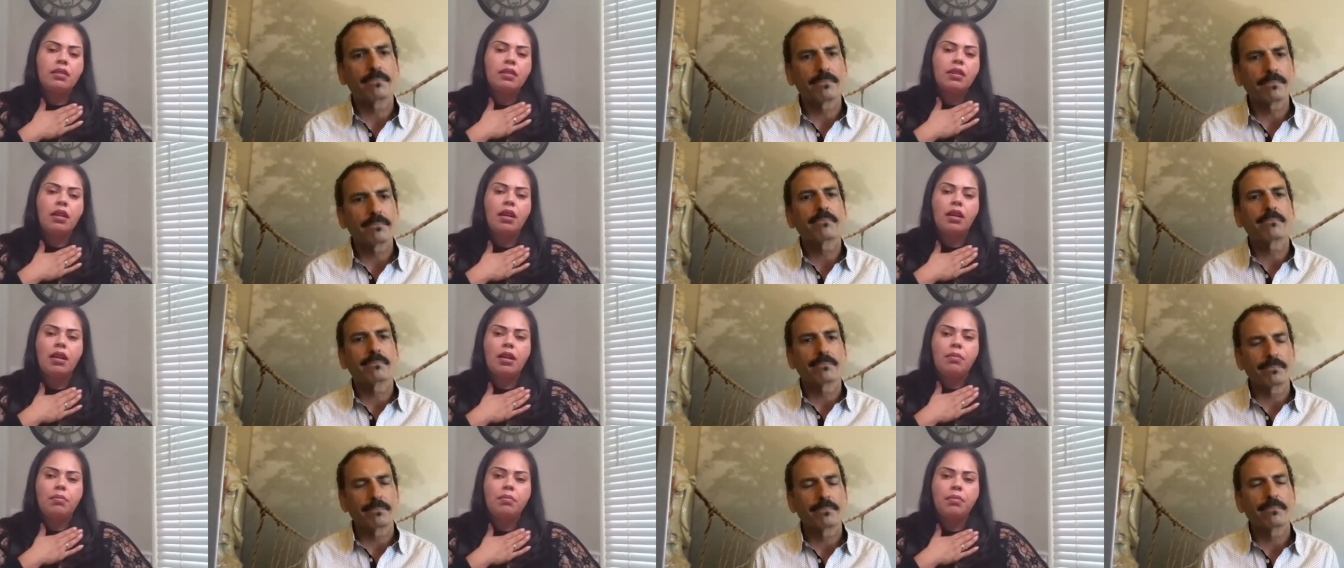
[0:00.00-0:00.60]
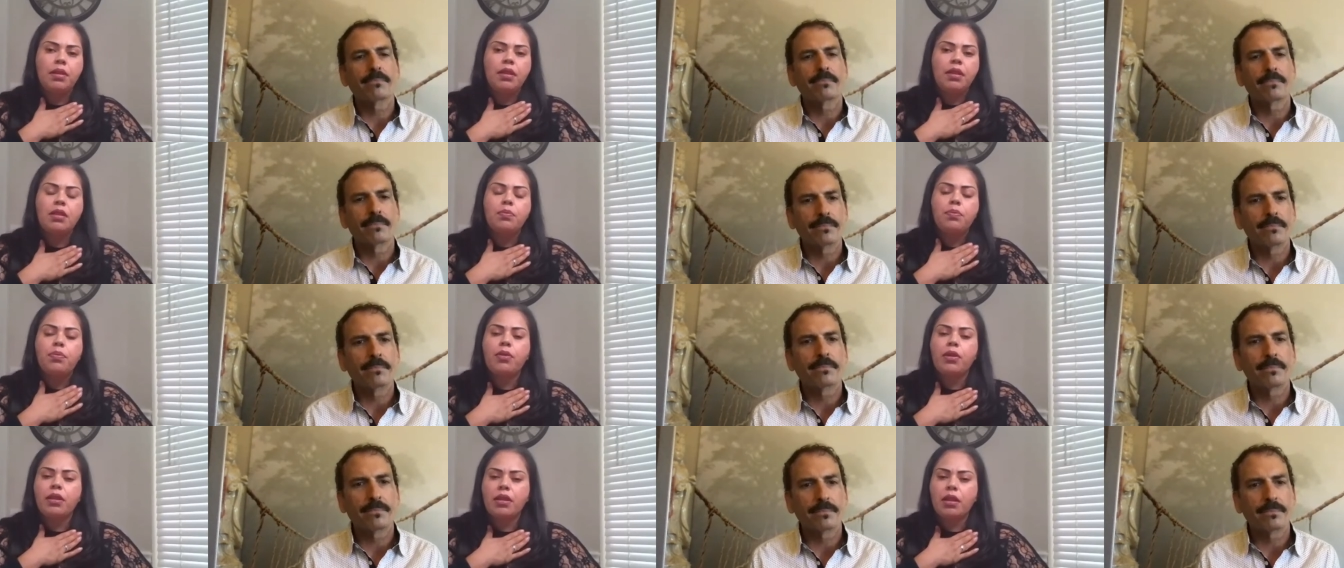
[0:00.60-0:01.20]
Speaker 1: um, it's a
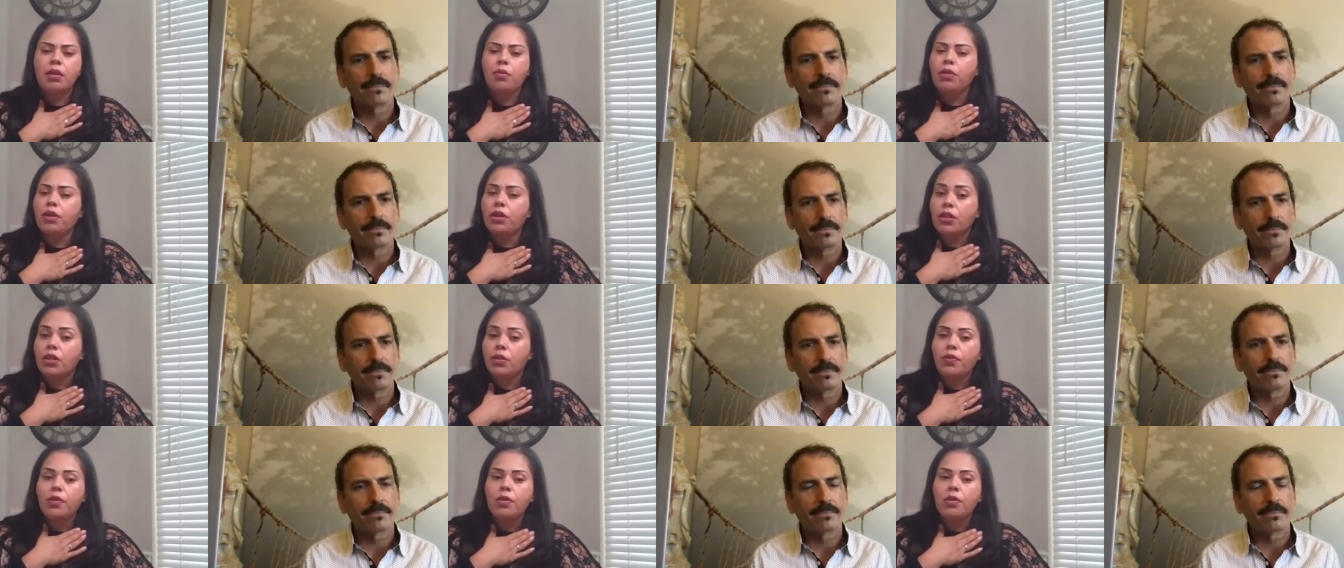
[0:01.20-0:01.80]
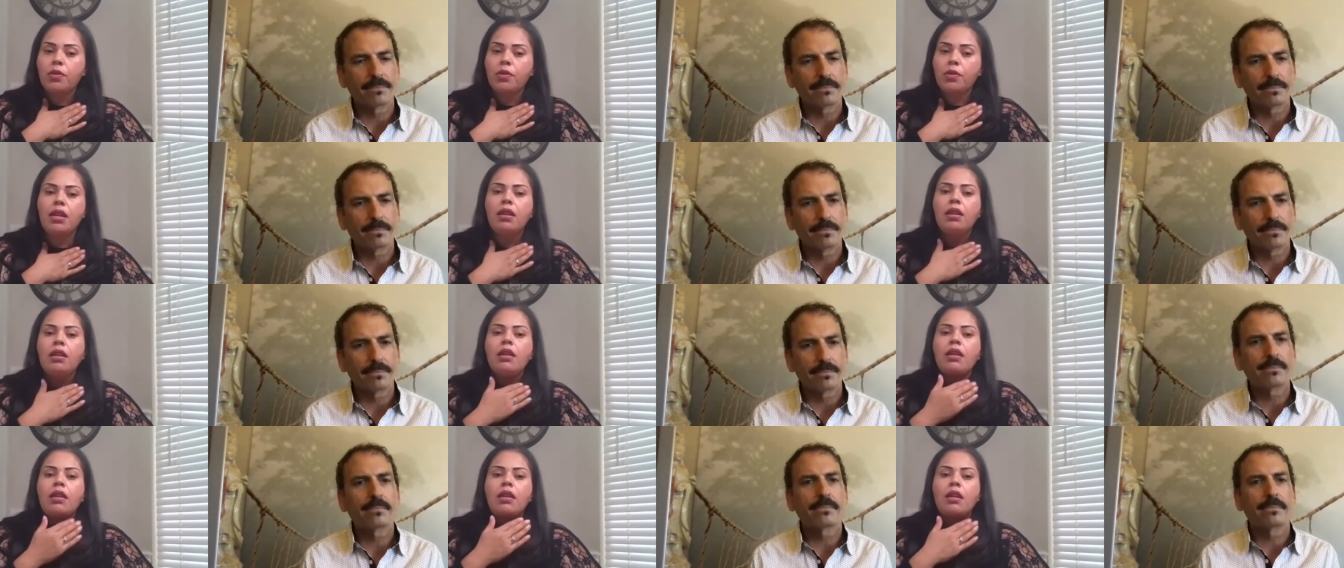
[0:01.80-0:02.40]
point that works for me.
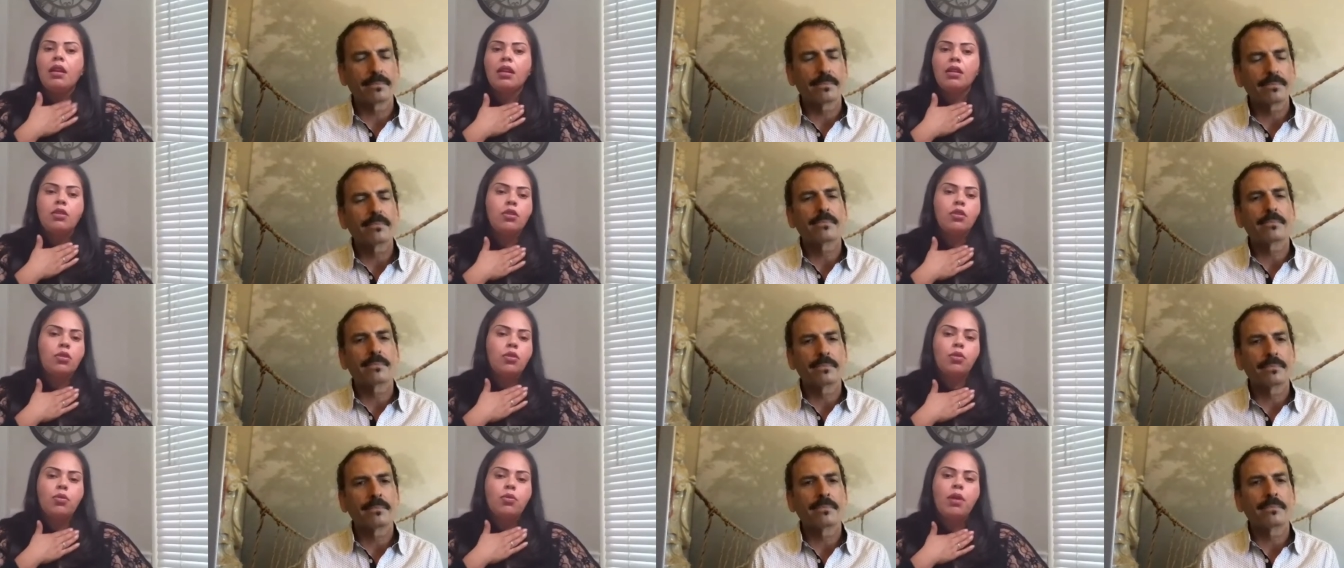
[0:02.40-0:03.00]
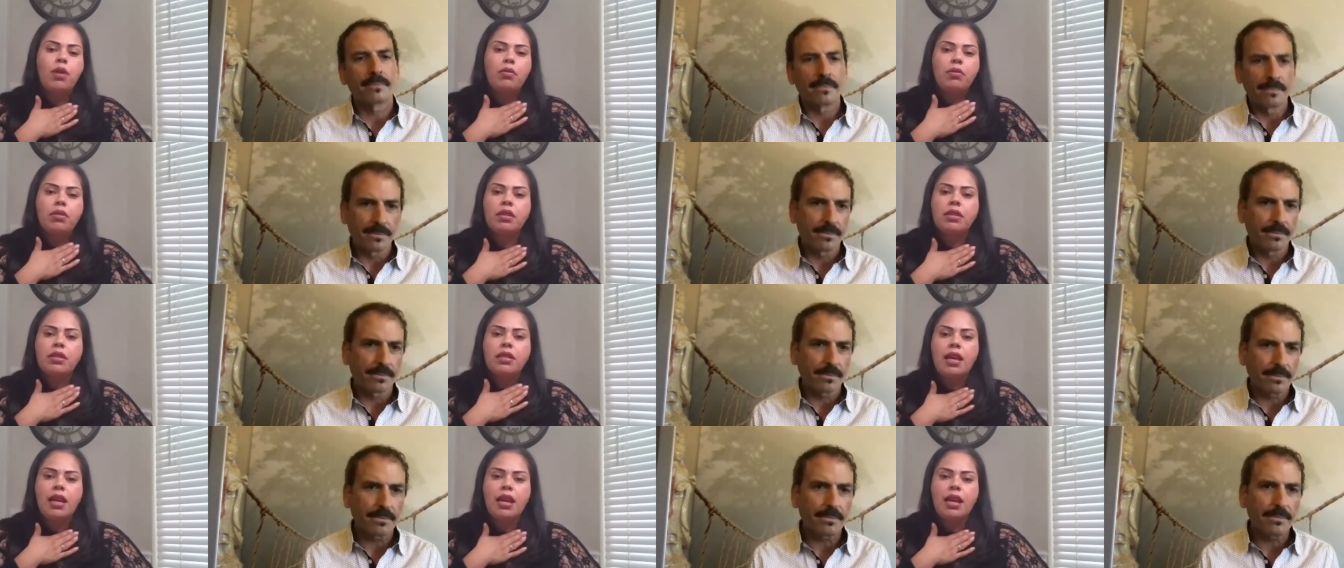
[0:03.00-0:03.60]
And so throughout the
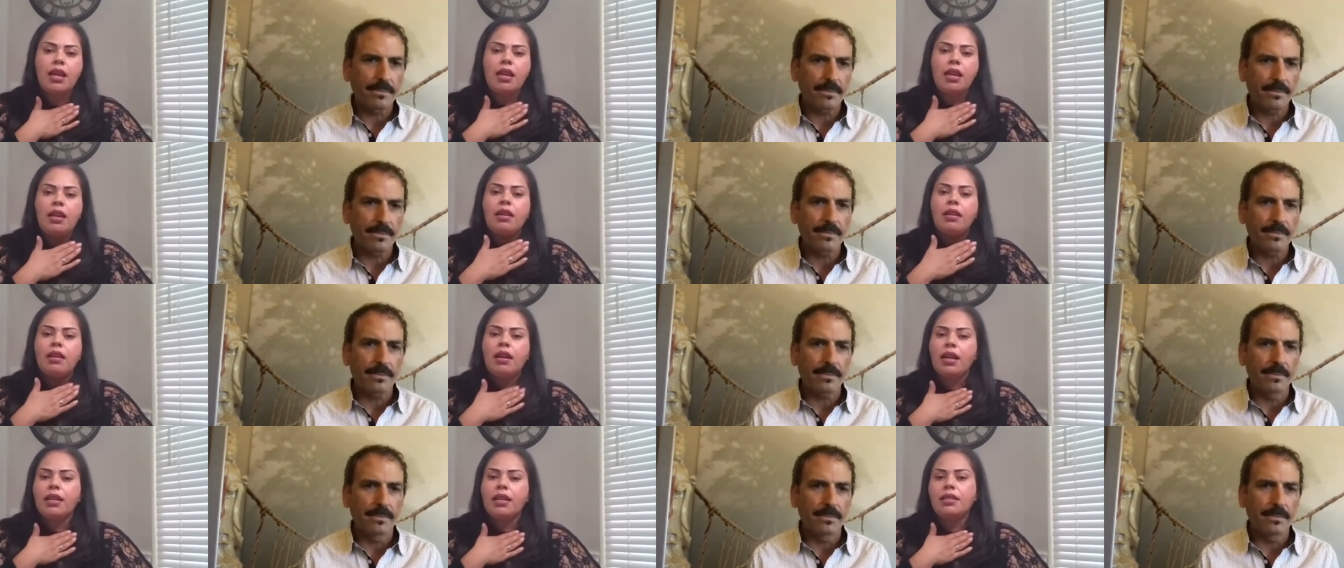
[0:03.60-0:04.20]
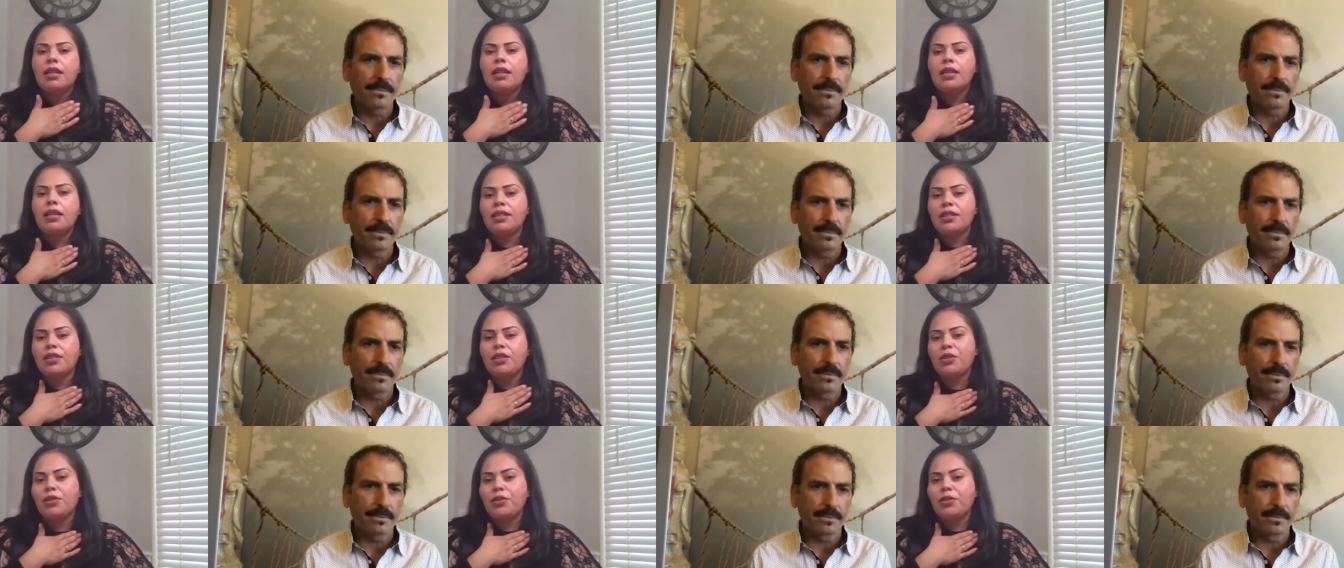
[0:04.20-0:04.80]
day, I tend
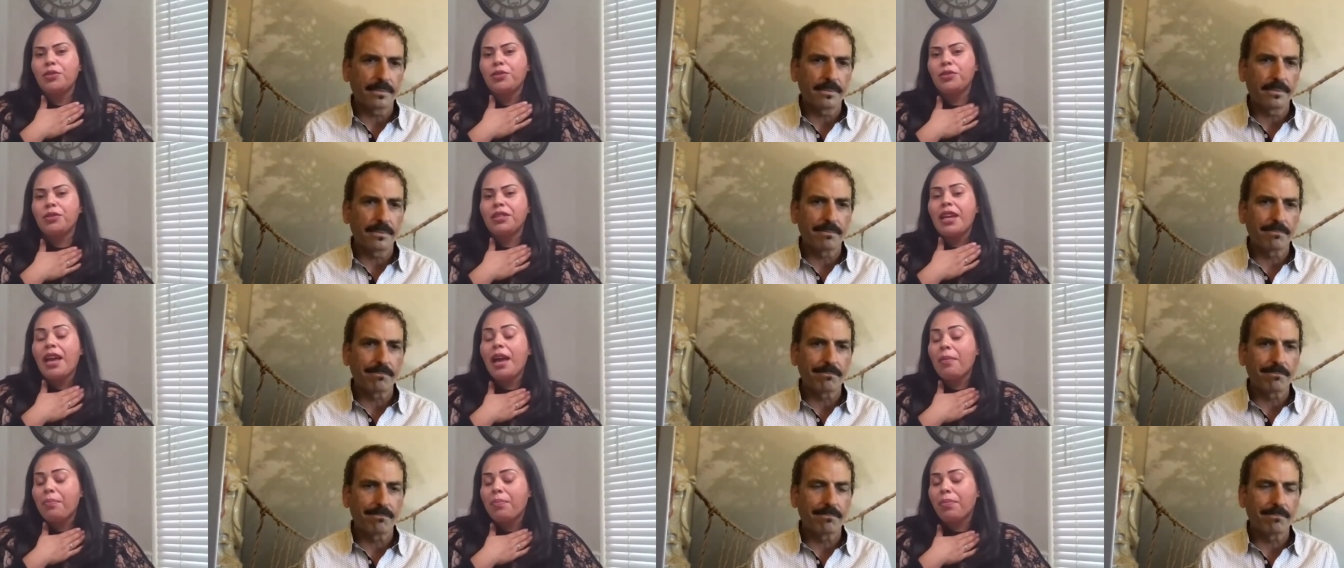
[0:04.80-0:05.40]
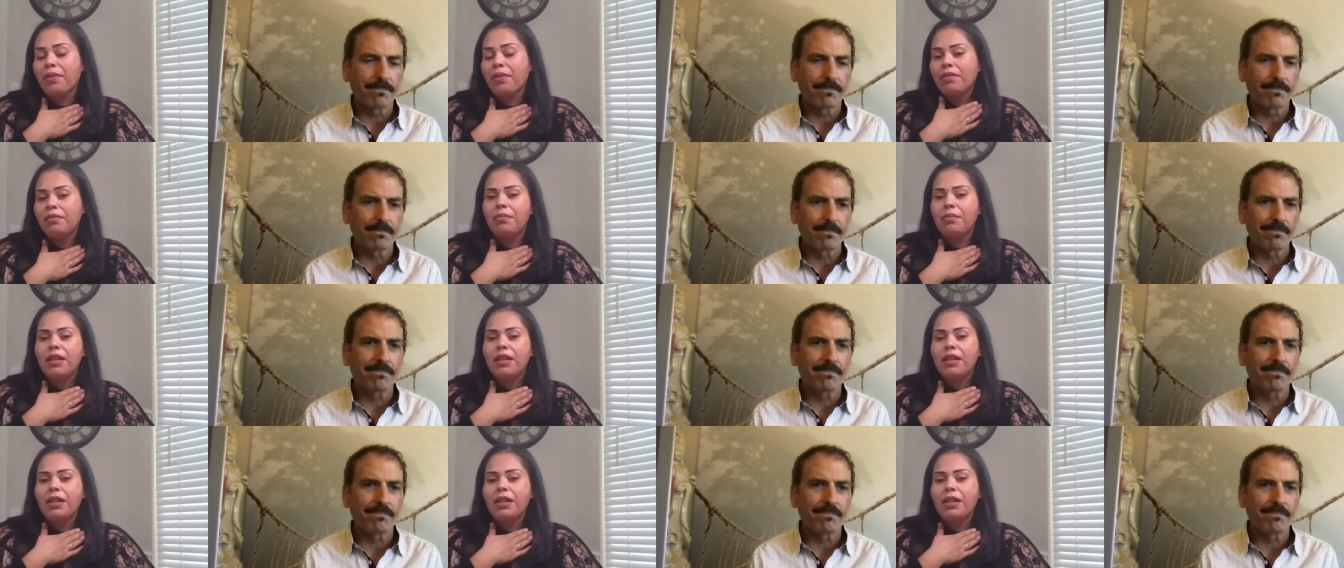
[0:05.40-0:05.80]
to tap my